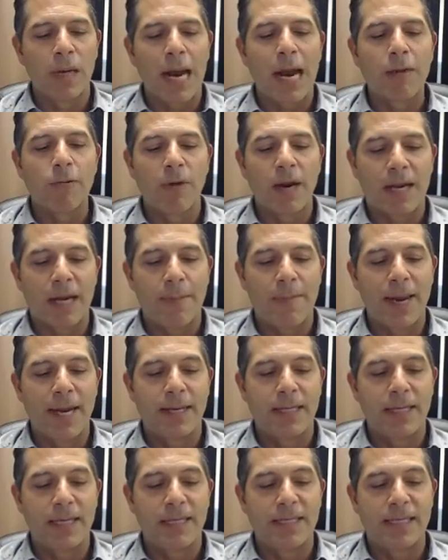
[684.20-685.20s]

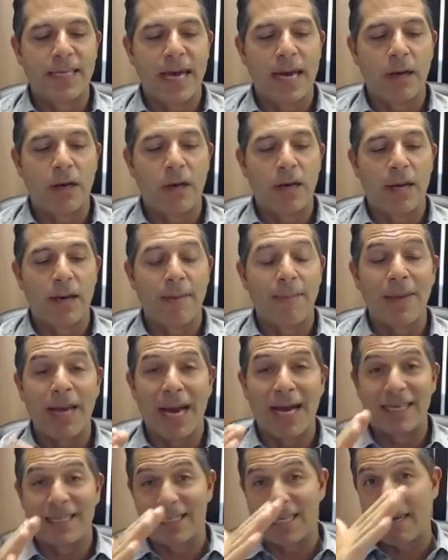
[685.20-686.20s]
recommend is that
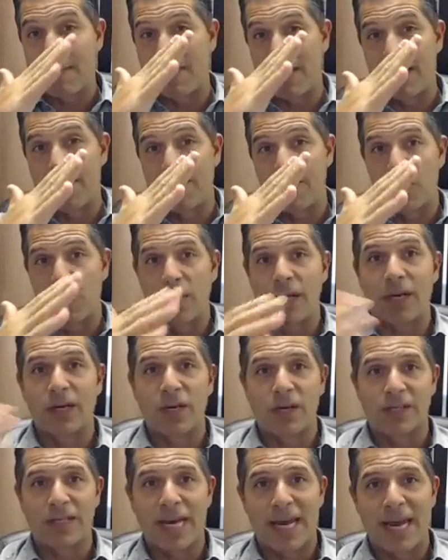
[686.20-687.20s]
I sleep inverted
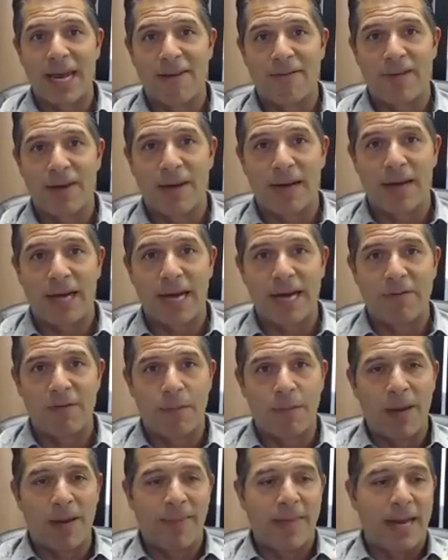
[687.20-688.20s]
because I have a
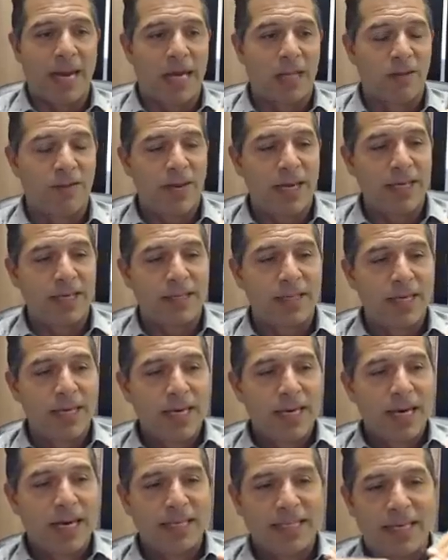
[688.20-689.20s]
bed that elevates.
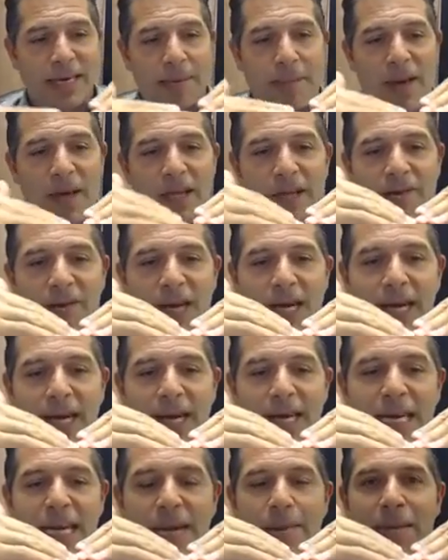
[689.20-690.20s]
I sleep elevated and
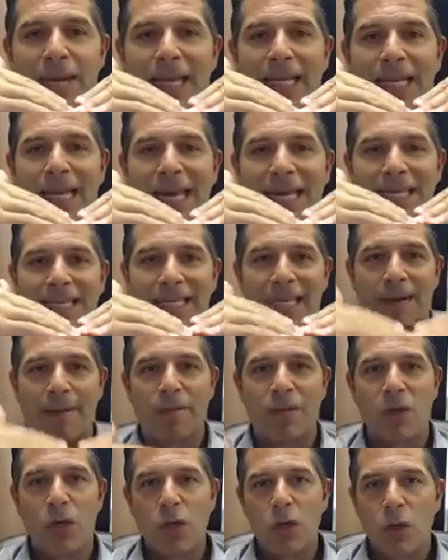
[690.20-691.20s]
I keep my legs
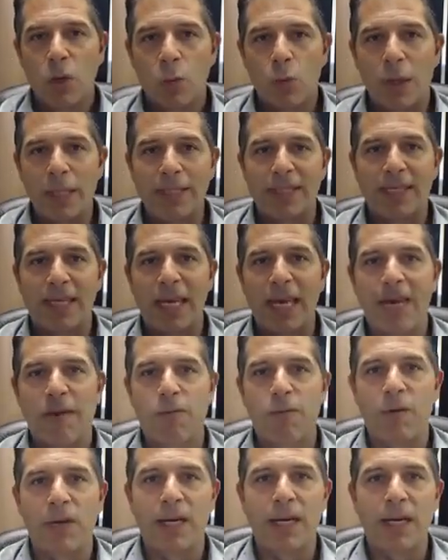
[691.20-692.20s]
up. Once a
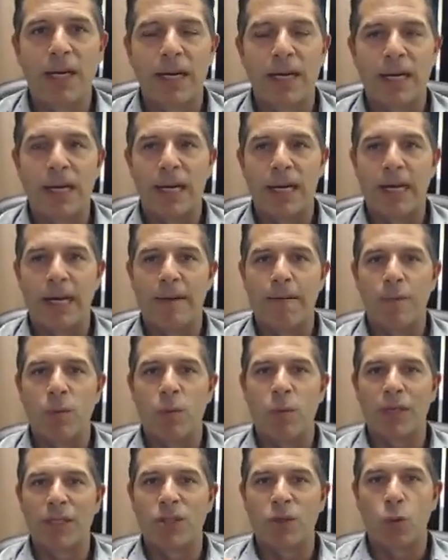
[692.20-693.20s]

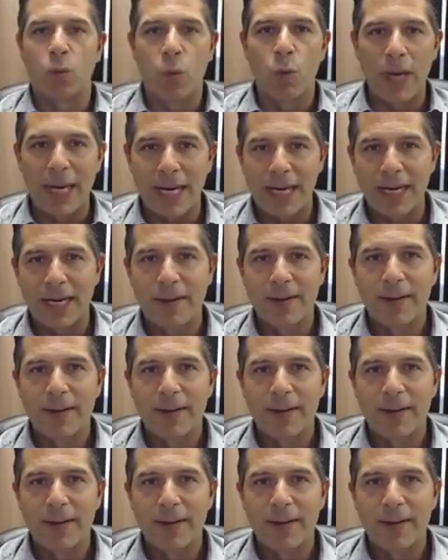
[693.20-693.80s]
week.